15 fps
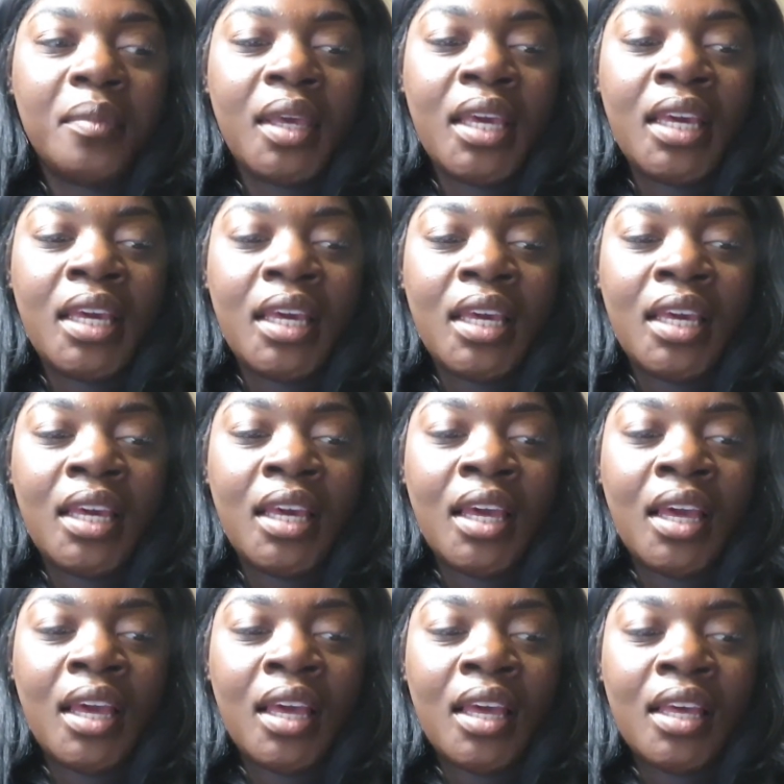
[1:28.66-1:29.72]
It
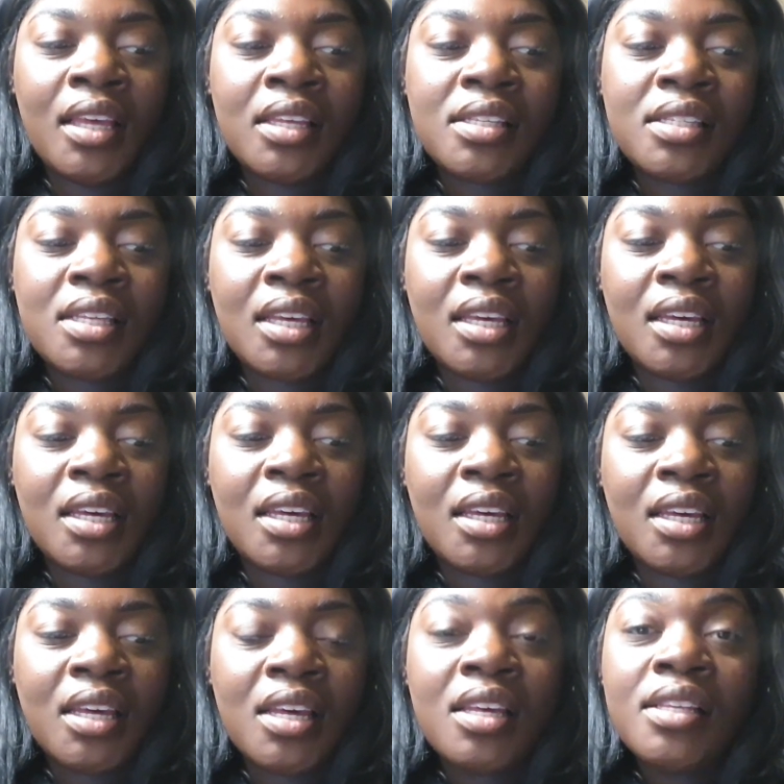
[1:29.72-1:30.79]
is
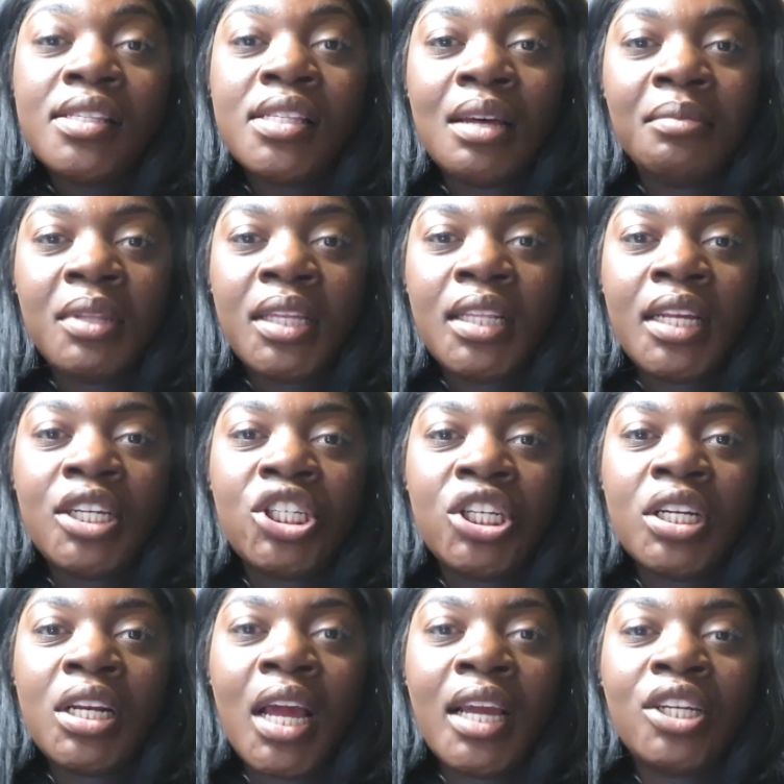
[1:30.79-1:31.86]
something that
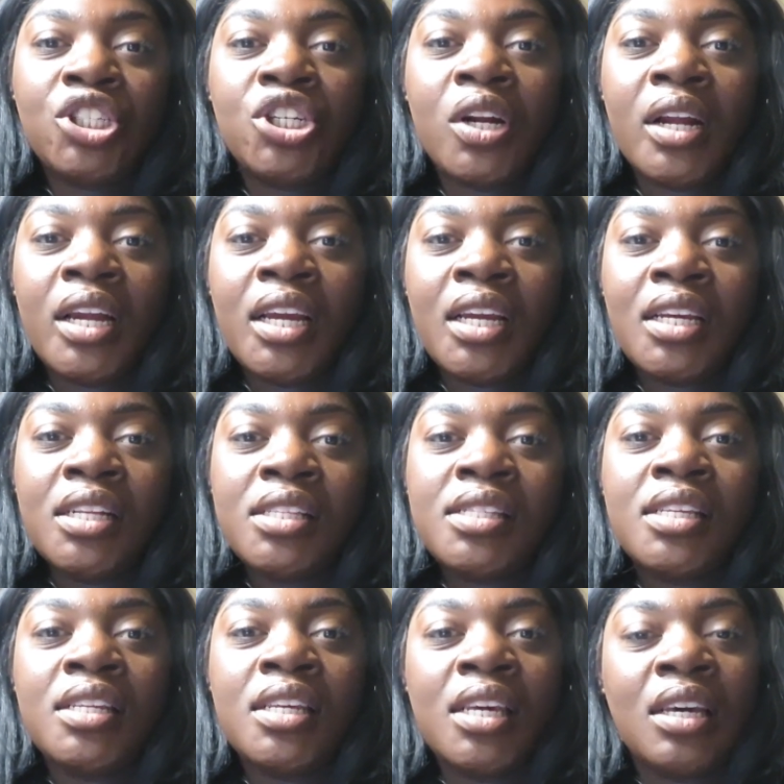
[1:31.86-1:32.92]
you're like trained
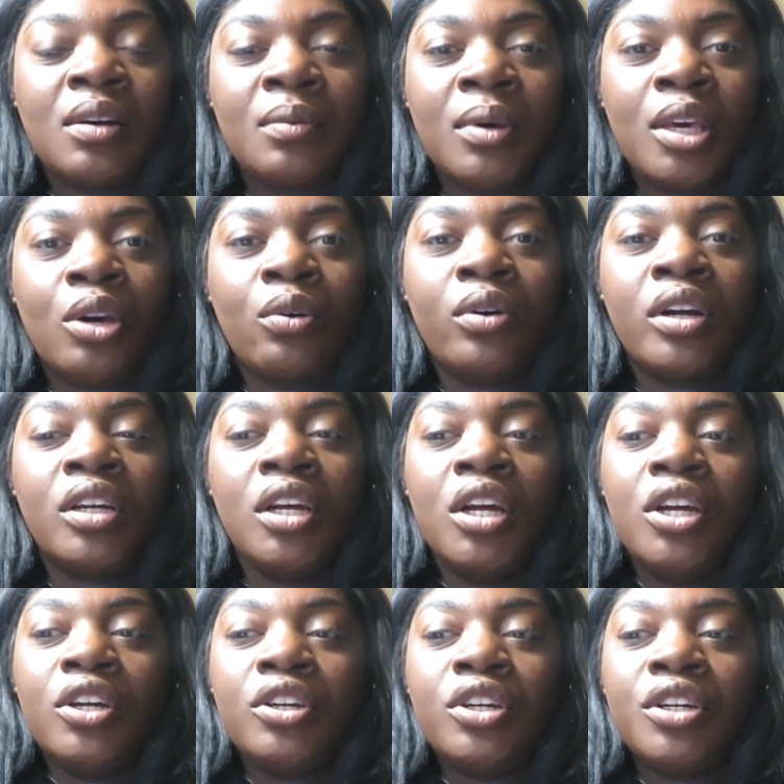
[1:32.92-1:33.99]
to deal with, or
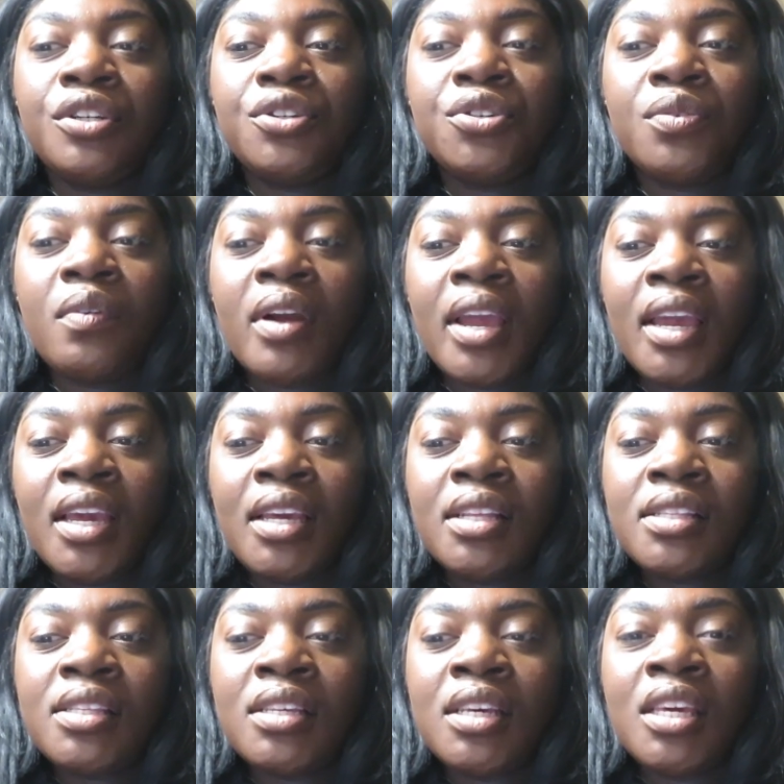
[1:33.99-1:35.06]
you're
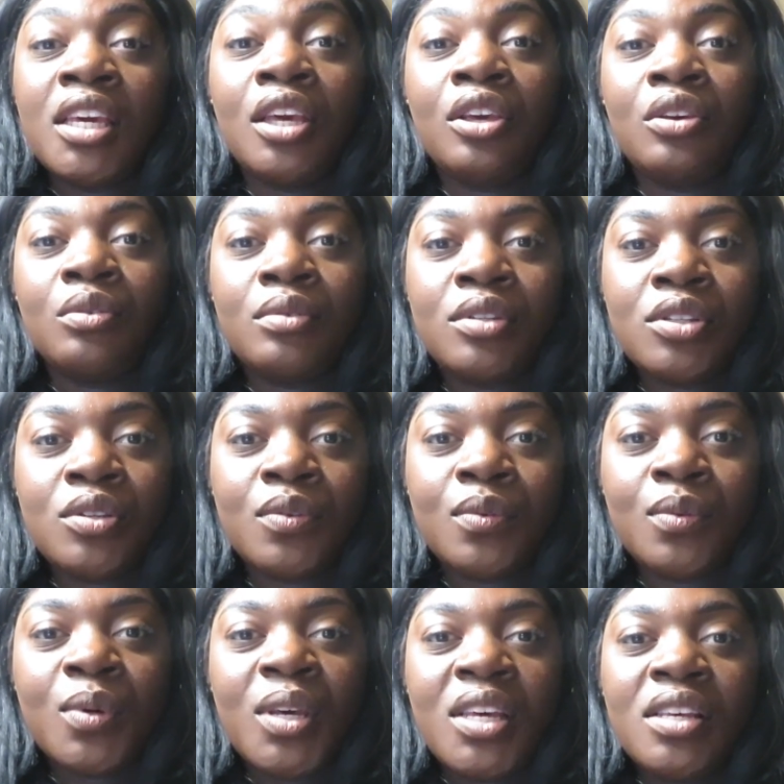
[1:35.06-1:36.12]
trained to get used
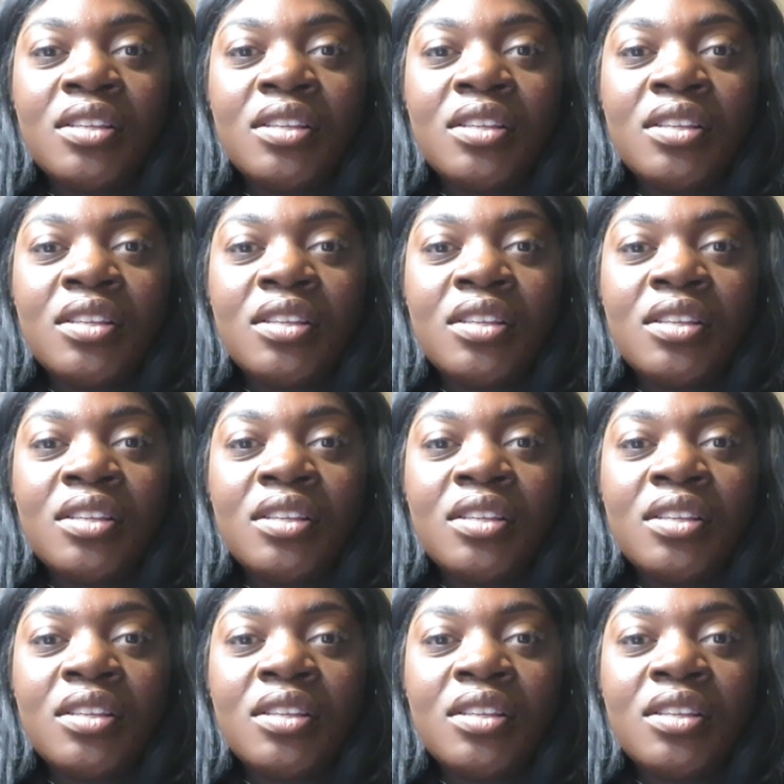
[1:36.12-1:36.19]
to.